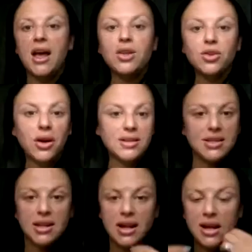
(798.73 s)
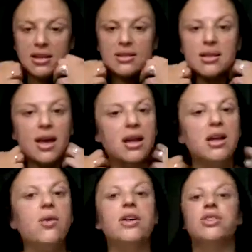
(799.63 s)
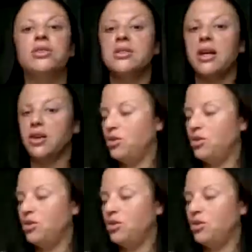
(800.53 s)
and you guys can ask any questions that